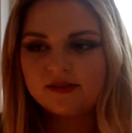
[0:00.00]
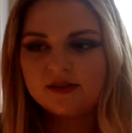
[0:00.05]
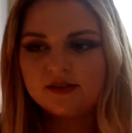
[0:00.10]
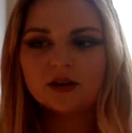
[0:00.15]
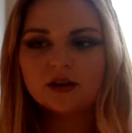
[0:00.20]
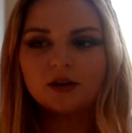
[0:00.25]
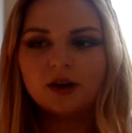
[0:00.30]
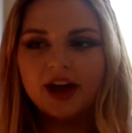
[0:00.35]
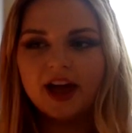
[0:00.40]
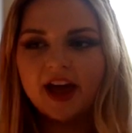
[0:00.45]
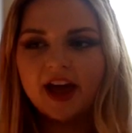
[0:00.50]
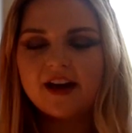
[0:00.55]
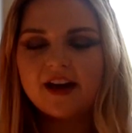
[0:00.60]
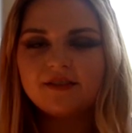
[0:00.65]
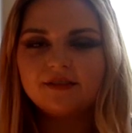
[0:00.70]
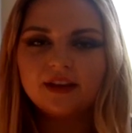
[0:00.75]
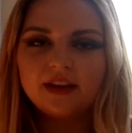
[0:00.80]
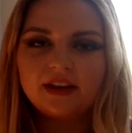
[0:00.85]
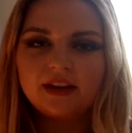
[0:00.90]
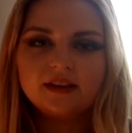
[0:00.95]
So I
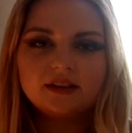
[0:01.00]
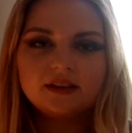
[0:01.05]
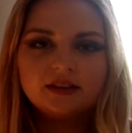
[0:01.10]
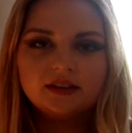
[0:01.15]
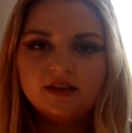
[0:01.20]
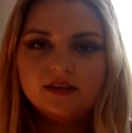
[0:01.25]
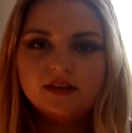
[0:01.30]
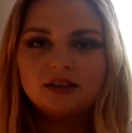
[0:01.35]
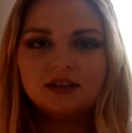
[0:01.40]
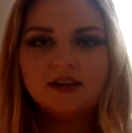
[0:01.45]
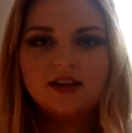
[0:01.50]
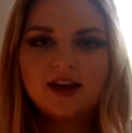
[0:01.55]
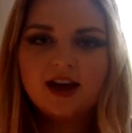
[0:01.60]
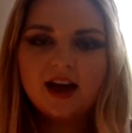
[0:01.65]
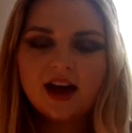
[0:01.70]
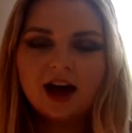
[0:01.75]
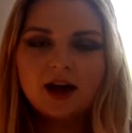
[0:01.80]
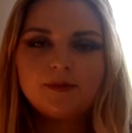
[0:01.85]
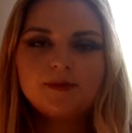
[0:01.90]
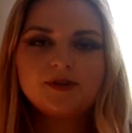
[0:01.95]
have like
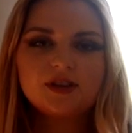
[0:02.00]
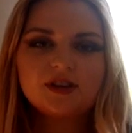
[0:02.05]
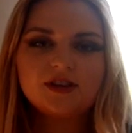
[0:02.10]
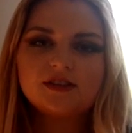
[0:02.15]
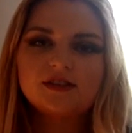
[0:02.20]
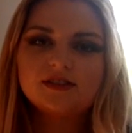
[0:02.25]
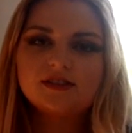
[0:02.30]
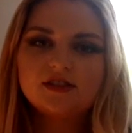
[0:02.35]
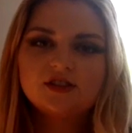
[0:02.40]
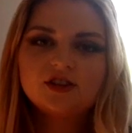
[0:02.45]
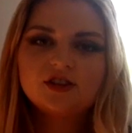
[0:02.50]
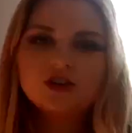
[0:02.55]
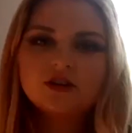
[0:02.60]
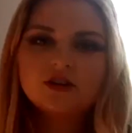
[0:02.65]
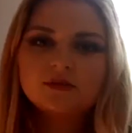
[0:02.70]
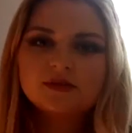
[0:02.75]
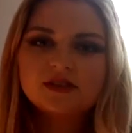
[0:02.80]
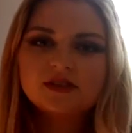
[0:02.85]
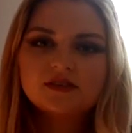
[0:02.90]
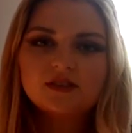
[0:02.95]
options in
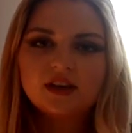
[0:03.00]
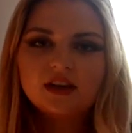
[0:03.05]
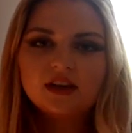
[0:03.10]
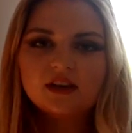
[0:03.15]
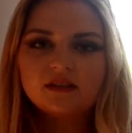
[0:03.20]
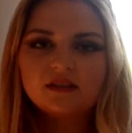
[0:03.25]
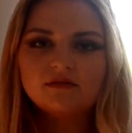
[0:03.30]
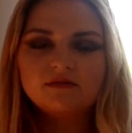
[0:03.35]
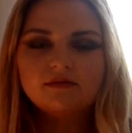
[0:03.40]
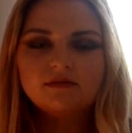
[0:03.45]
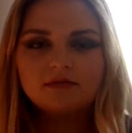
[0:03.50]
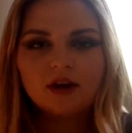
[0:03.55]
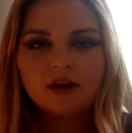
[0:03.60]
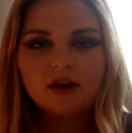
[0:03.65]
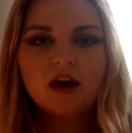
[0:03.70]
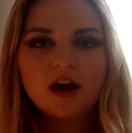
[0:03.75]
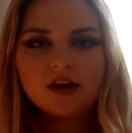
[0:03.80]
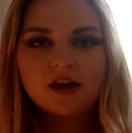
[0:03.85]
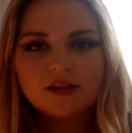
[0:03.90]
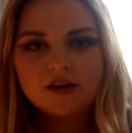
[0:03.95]
terms of like
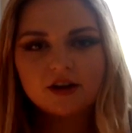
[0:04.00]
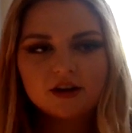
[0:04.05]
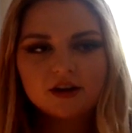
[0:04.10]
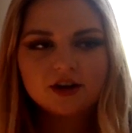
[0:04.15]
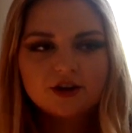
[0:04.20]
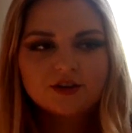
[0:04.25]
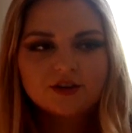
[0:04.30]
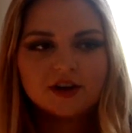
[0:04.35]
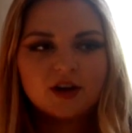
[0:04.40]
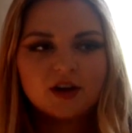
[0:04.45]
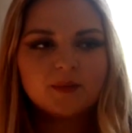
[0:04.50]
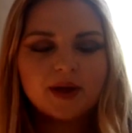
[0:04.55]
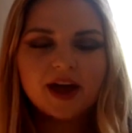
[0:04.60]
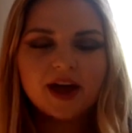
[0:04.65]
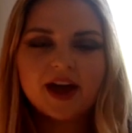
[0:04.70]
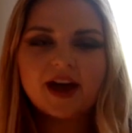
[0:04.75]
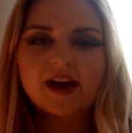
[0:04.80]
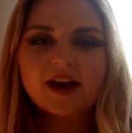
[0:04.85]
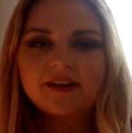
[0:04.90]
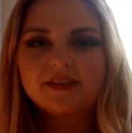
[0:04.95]
other career
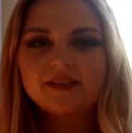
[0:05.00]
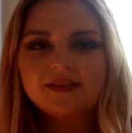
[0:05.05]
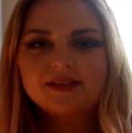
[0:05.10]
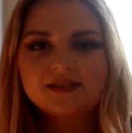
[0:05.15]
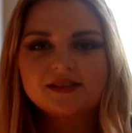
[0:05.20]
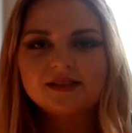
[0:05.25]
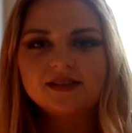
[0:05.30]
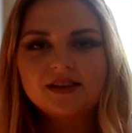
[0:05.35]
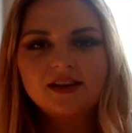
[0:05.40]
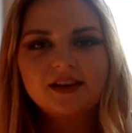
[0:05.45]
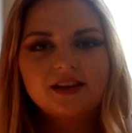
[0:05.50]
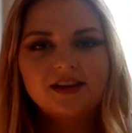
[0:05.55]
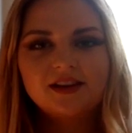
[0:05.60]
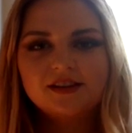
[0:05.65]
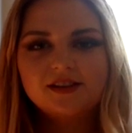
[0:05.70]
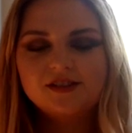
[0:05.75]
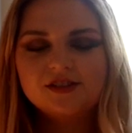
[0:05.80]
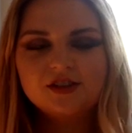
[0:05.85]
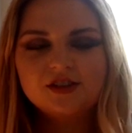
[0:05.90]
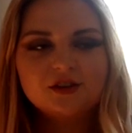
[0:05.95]
paths
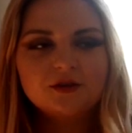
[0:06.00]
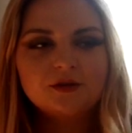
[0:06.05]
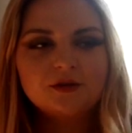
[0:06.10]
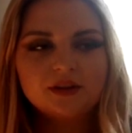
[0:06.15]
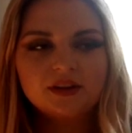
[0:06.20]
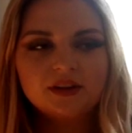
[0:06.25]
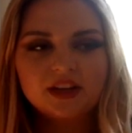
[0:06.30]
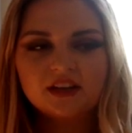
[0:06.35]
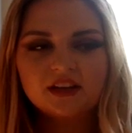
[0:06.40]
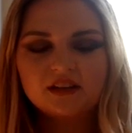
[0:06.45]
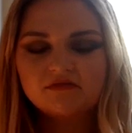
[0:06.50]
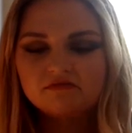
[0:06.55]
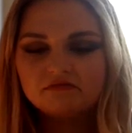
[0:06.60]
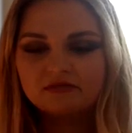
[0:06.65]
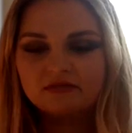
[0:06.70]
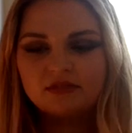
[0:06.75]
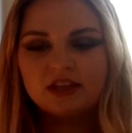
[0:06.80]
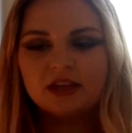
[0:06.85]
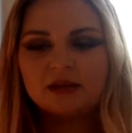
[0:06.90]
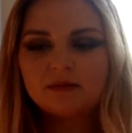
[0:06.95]
too, and like
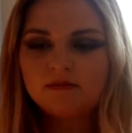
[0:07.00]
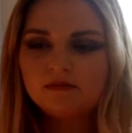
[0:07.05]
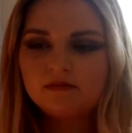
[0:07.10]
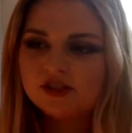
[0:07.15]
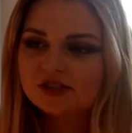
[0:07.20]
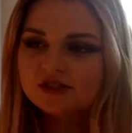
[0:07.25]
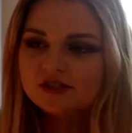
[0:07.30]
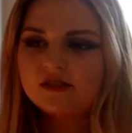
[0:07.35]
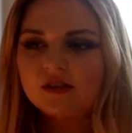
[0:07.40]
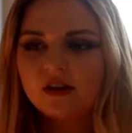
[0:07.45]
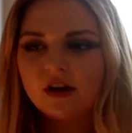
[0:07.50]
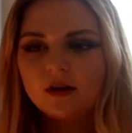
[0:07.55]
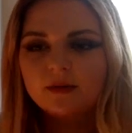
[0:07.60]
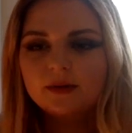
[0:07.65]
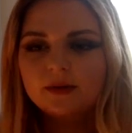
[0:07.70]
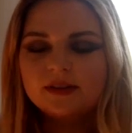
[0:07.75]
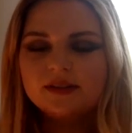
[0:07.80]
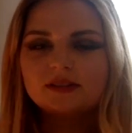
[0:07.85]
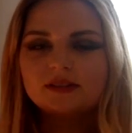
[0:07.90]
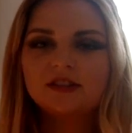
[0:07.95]
keep just
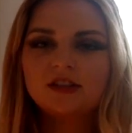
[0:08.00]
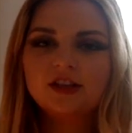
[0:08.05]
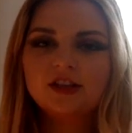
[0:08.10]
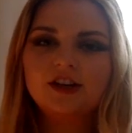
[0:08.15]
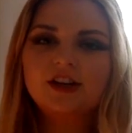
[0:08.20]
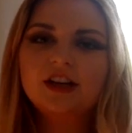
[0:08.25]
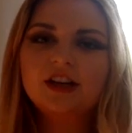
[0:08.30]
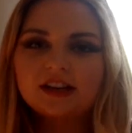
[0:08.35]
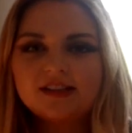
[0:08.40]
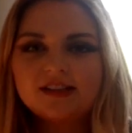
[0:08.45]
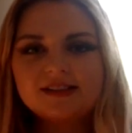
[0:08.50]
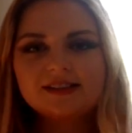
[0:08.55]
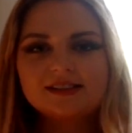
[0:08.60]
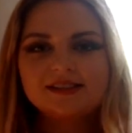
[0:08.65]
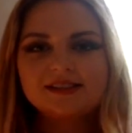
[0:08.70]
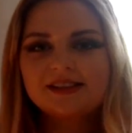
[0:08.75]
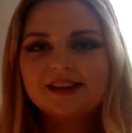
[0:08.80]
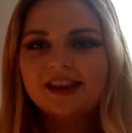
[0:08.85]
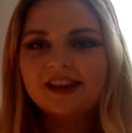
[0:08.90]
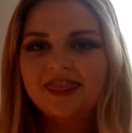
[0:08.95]
always learning
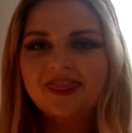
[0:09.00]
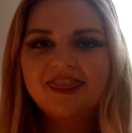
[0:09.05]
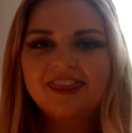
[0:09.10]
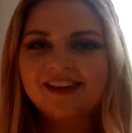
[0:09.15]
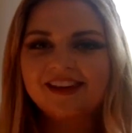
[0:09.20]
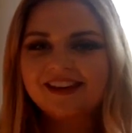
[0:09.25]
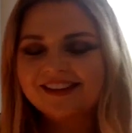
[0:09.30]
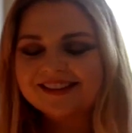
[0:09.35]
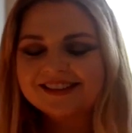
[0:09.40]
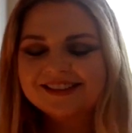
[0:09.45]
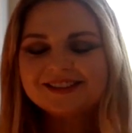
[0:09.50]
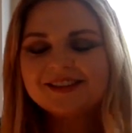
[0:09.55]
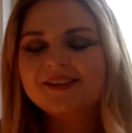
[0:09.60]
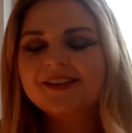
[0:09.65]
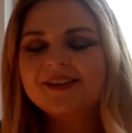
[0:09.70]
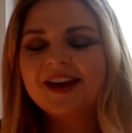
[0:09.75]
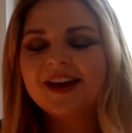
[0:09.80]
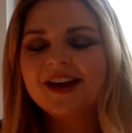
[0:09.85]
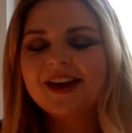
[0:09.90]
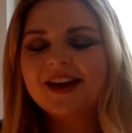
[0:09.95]
and things. So yeah.